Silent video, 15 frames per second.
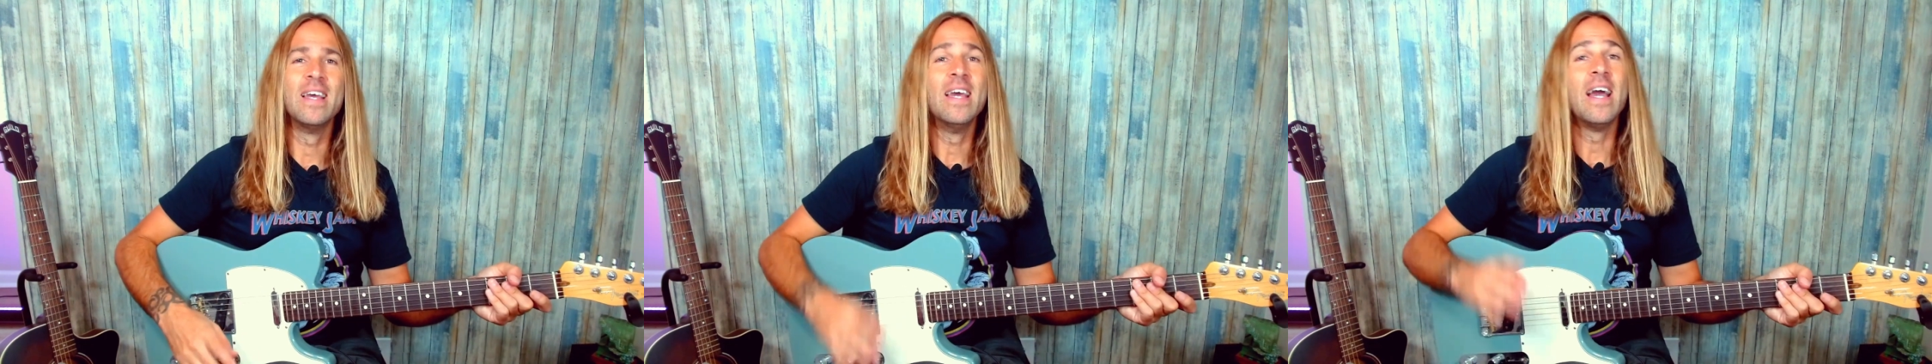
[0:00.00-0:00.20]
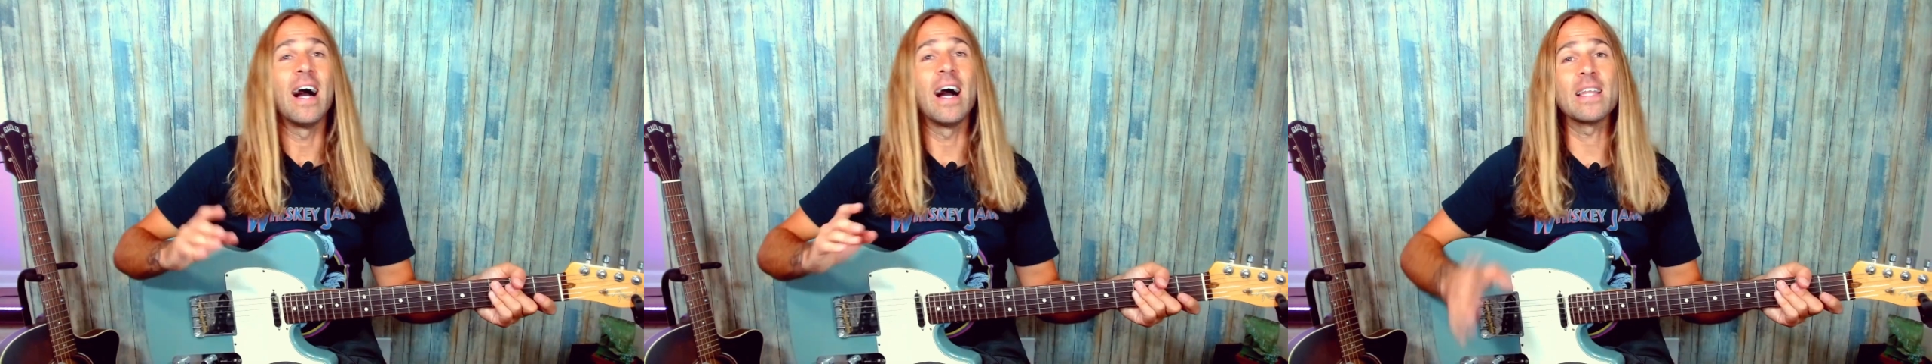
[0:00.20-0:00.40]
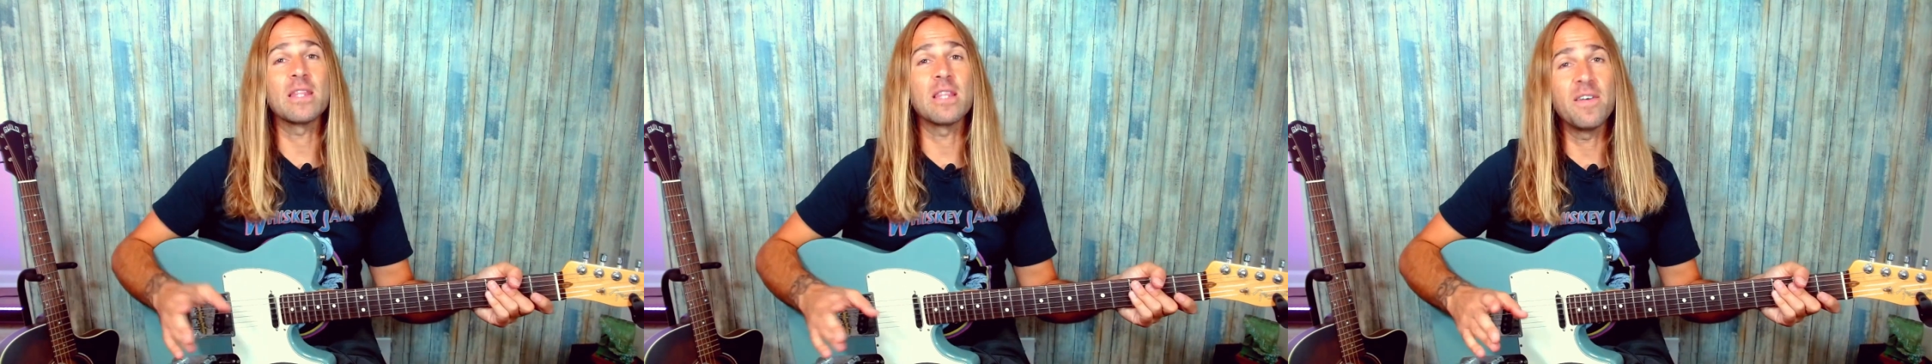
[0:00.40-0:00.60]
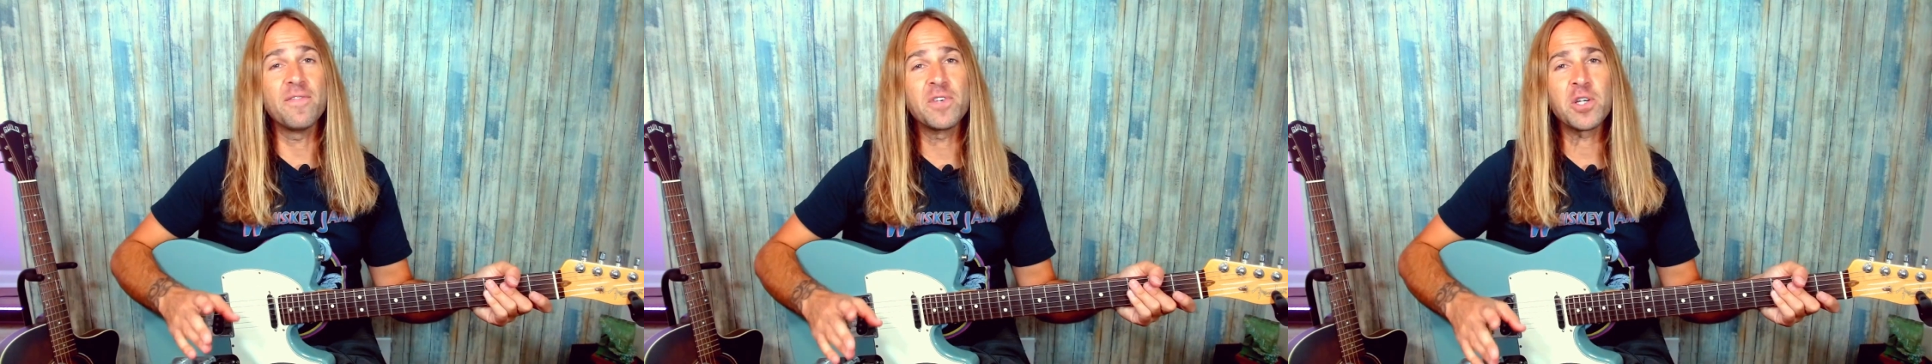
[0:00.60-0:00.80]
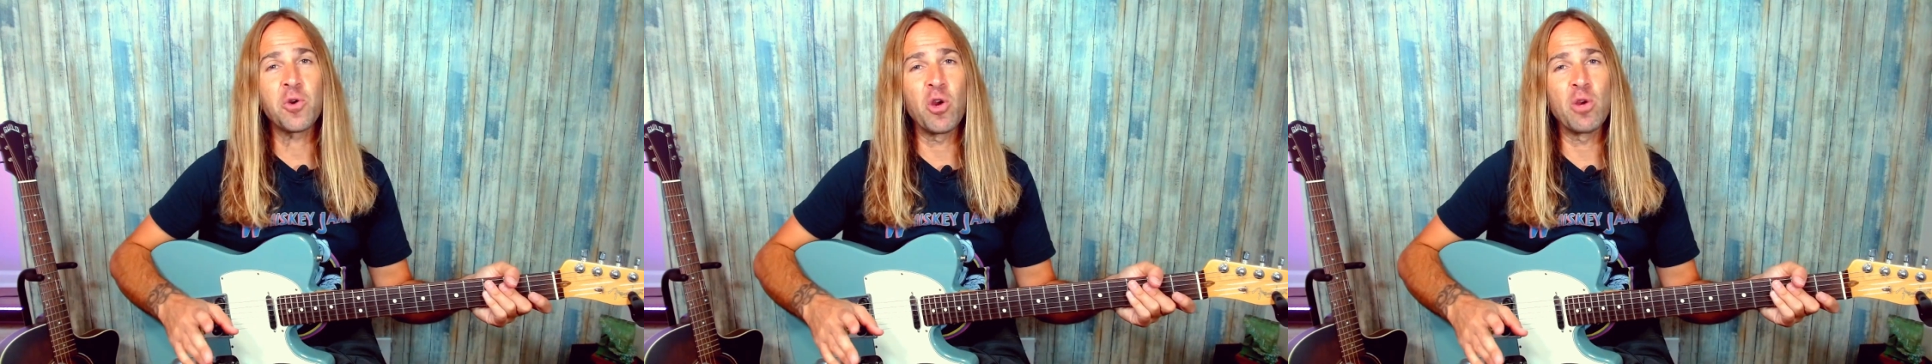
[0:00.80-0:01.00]
I love
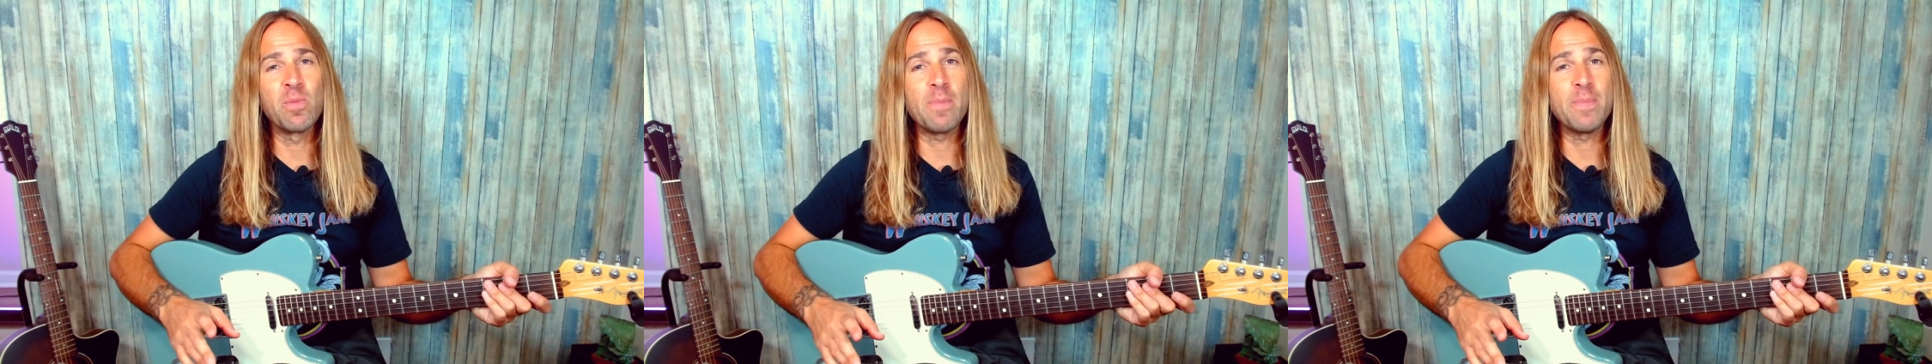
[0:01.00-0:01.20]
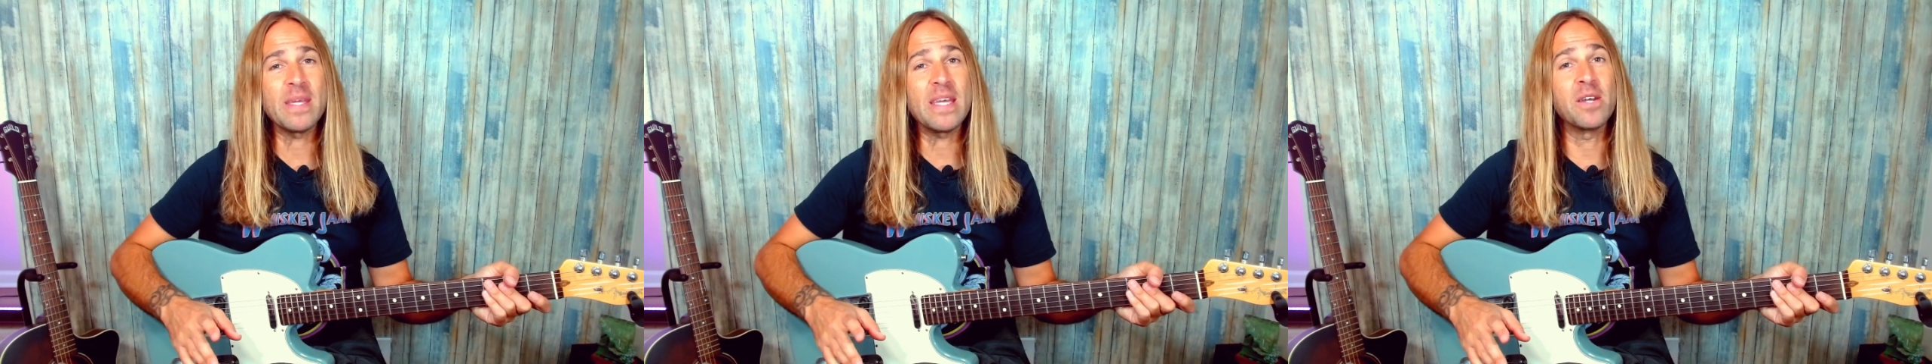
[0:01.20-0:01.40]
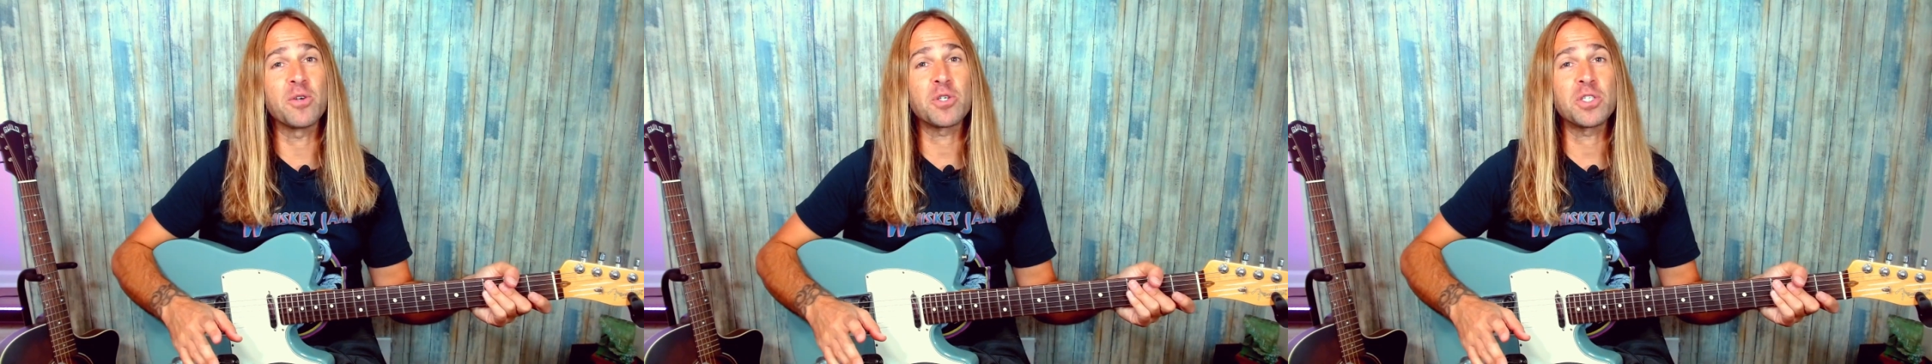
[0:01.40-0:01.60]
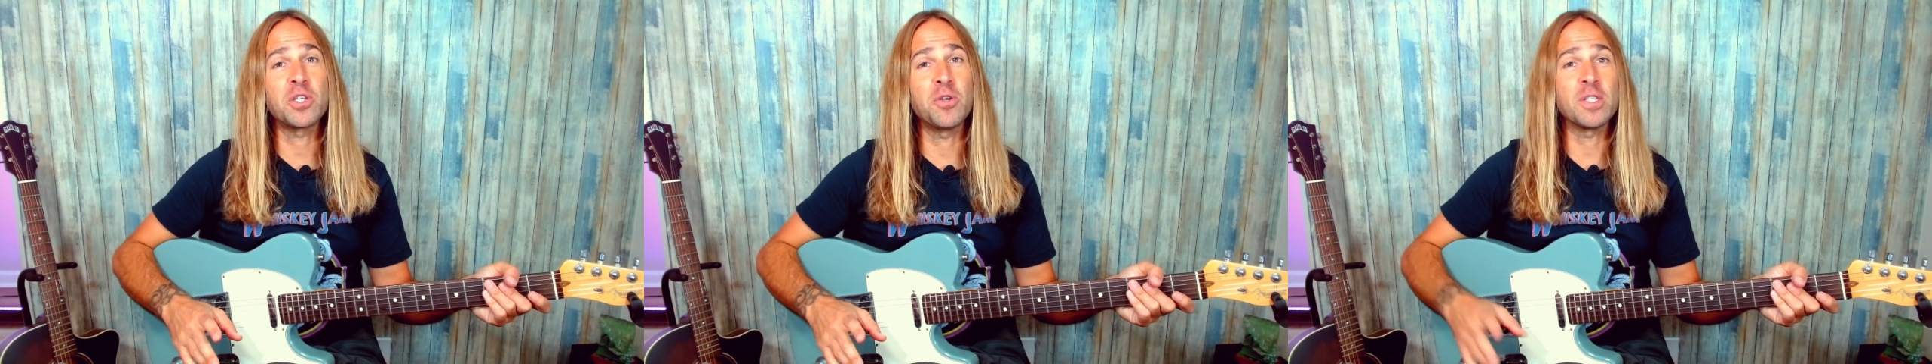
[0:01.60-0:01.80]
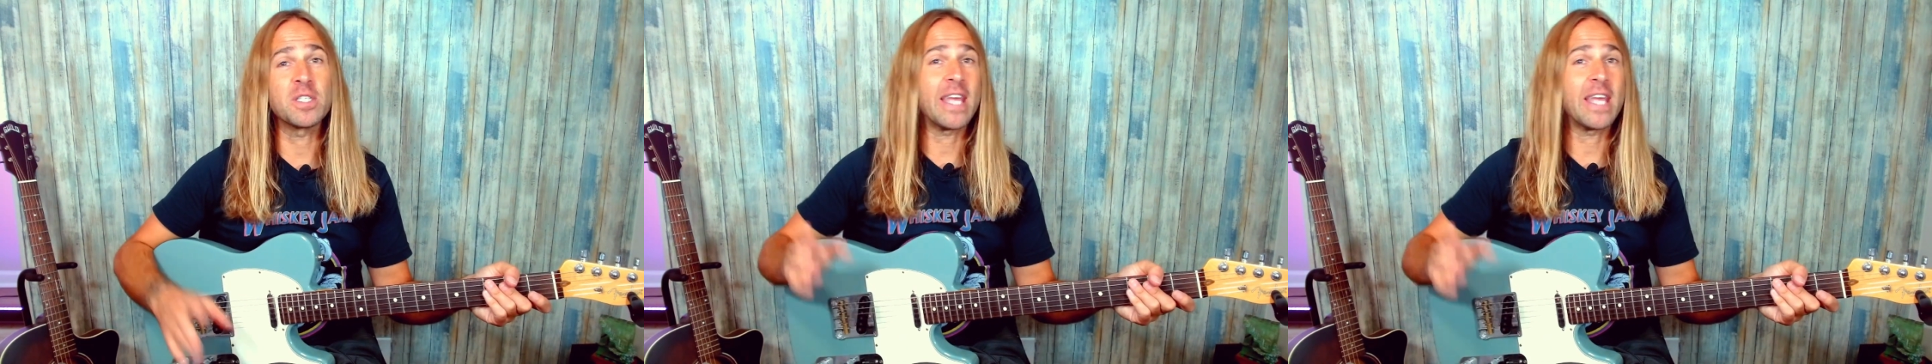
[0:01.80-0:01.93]
showing my beginner students